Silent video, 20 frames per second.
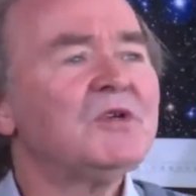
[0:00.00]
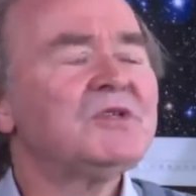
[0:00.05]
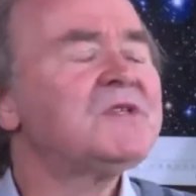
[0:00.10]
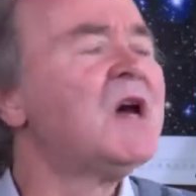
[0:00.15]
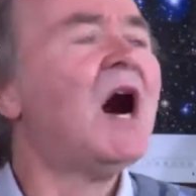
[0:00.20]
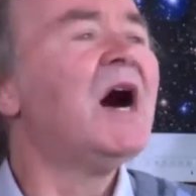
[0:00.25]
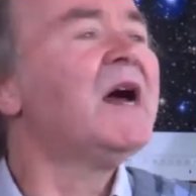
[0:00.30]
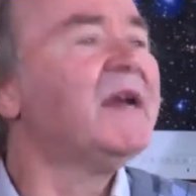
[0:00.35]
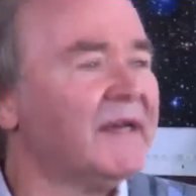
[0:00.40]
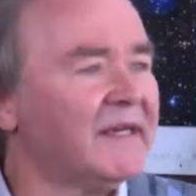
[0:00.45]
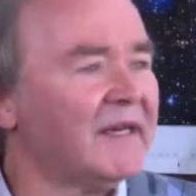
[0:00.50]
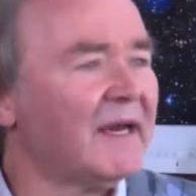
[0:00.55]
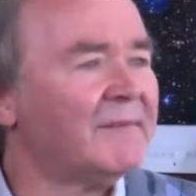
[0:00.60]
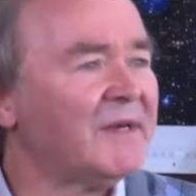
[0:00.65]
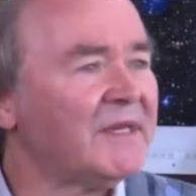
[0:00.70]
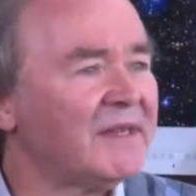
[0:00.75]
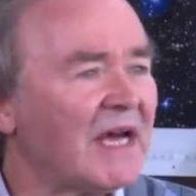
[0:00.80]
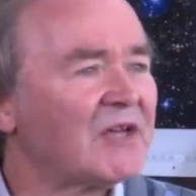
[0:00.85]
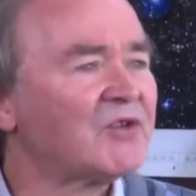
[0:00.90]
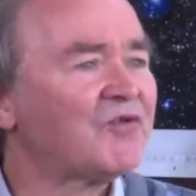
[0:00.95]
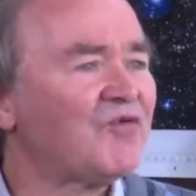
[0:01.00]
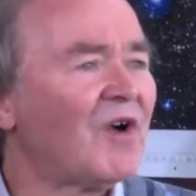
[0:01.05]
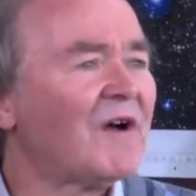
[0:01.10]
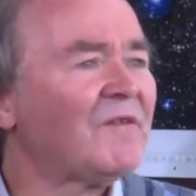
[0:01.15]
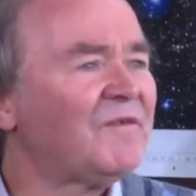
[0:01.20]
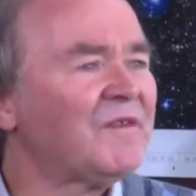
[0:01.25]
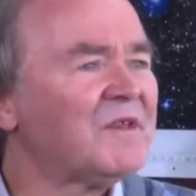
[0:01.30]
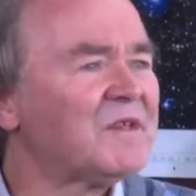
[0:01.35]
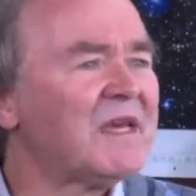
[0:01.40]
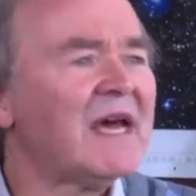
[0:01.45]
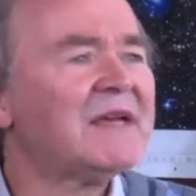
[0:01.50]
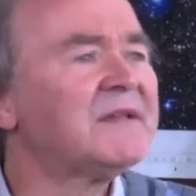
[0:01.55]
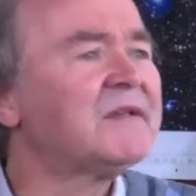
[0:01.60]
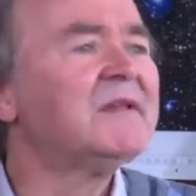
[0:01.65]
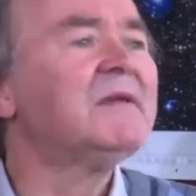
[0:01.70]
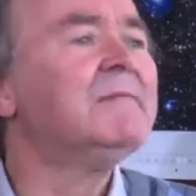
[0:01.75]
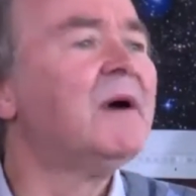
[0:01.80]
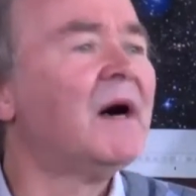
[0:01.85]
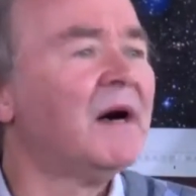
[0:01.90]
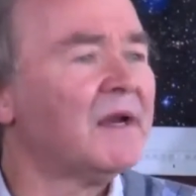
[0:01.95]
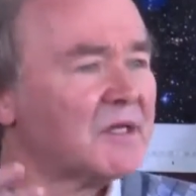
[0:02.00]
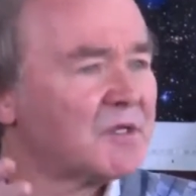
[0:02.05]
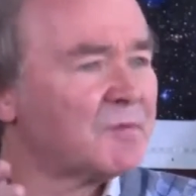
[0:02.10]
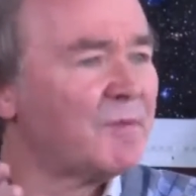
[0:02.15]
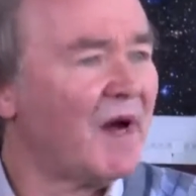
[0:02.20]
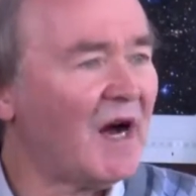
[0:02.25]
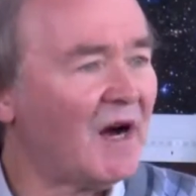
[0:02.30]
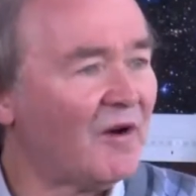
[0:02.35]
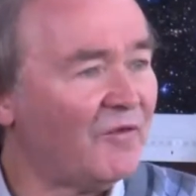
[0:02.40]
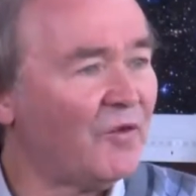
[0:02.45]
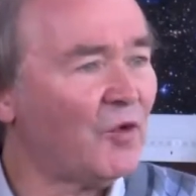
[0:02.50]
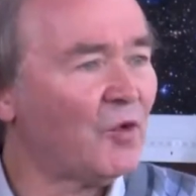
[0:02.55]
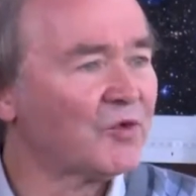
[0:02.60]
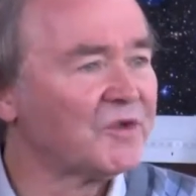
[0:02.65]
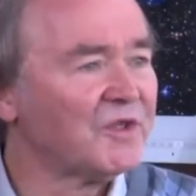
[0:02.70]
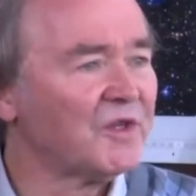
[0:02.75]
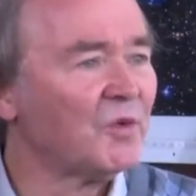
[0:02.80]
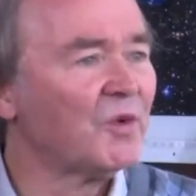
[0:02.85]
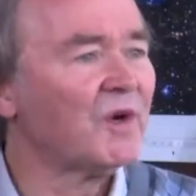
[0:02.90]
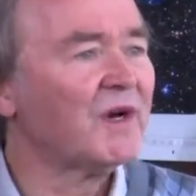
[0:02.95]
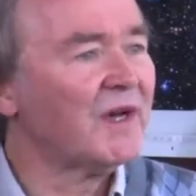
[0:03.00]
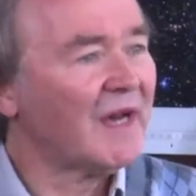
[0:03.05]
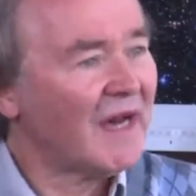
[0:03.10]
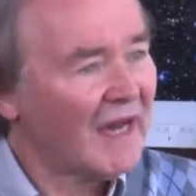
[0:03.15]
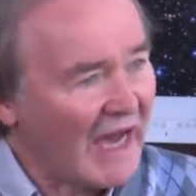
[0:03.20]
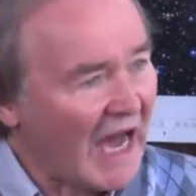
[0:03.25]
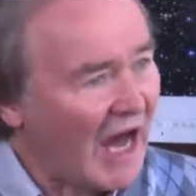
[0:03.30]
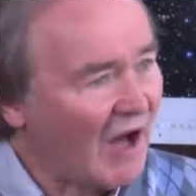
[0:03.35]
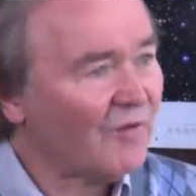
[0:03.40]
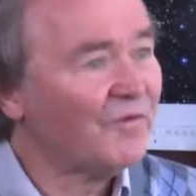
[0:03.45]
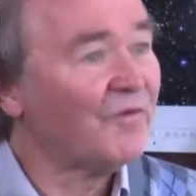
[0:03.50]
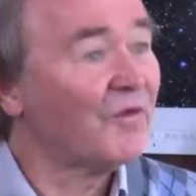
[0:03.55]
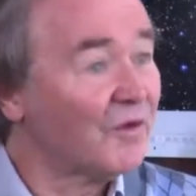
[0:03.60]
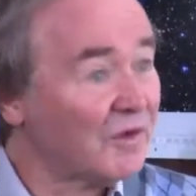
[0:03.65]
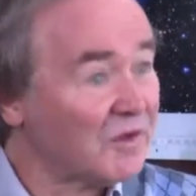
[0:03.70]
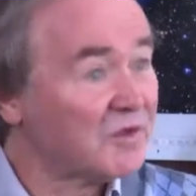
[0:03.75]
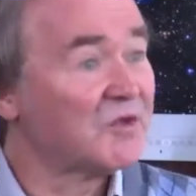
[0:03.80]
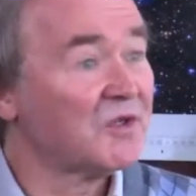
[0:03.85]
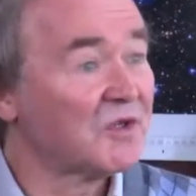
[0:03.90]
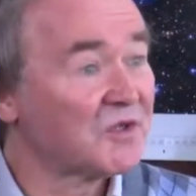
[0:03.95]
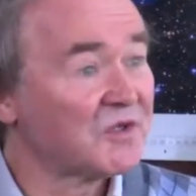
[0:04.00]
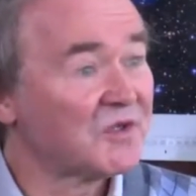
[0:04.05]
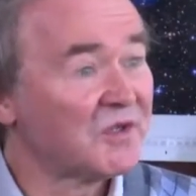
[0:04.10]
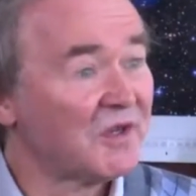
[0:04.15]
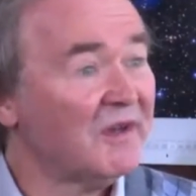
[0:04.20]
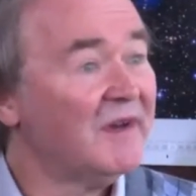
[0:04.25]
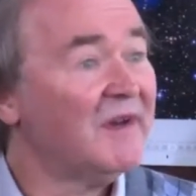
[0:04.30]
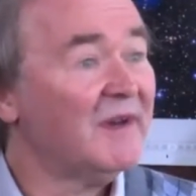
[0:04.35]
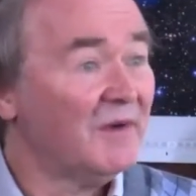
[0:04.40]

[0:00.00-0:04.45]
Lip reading: tiny. I mean, that's roughly 10 to the minus power 40, where alpha is just